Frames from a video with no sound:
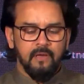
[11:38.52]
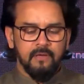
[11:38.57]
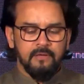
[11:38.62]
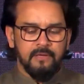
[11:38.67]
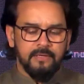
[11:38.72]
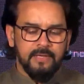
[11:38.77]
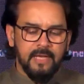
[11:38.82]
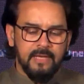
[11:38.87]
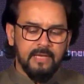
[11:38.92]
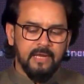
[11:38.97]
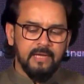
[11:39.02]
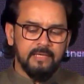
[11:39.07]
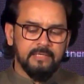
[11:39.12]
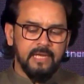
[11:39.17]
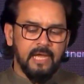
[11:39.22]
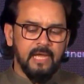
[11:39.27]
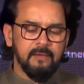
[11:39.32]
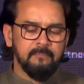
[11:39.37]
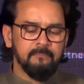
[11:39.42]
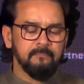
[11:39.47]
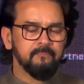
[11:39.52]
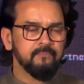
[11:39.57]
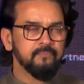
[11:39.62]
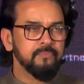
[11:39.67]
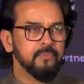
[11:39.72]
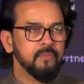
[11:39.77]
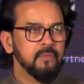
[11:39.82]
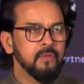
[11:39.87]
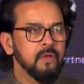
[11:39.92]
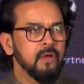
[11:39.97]
In a decade time,
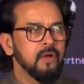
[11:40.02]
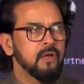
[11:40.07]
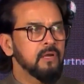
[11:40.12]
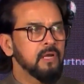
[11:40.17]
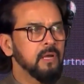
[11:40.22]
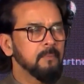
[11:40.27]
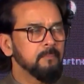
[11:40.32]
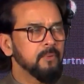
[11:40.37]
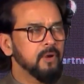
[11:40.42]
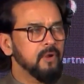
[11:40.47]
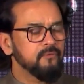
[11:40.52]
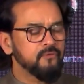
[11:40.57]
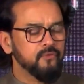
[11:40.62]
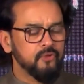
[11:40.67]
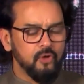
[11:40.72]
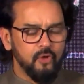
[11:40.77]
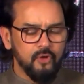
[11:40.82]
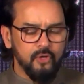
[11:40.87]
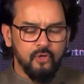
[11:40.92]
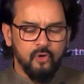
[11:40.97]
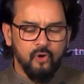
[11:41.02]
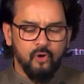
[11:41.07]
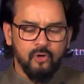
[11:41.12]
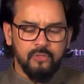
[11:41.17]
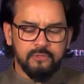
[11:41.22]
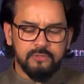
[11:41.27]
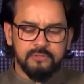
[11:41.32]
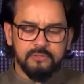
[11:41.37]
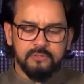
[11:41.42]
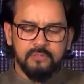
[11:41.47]
number of
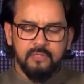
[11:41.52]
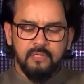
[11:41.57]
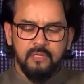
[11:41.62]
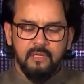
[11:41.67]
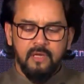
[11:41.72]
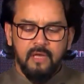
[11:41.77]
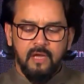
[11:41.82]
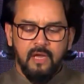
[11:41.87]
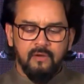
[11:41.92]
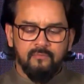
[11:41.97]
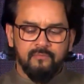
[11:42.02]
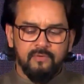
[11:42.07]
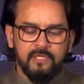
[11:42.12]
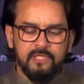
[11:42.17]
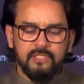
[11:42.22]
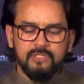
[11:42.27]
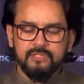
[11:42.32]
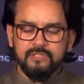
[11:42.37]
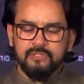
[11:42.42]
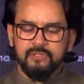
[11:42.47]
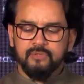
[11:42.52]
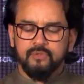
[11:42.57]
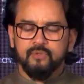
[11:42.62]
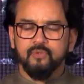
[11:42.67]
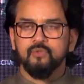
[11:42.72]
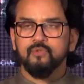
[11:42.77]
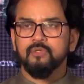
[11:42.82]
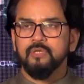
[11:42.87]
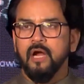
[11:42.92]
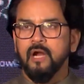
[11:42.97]
unicorns have reached
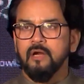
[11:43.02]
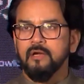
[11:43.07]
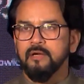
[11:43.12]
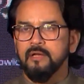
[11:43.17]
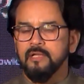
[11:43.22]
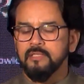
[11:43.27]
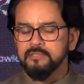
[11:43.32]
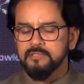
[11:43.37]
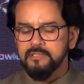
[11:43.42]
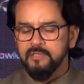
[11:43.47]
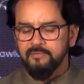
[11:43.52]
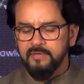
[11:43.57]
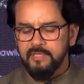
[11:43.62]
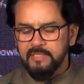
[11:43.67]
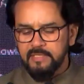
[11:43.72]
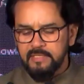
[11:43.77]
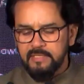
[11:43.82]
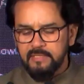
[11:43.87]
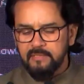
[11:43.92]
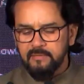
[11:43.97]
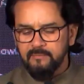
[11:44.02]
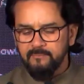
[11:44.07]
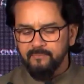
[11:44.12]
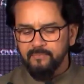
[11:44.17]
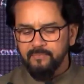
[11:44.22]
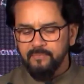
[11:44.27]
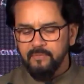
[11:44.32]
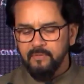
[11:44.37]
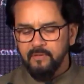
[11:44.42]
to 117.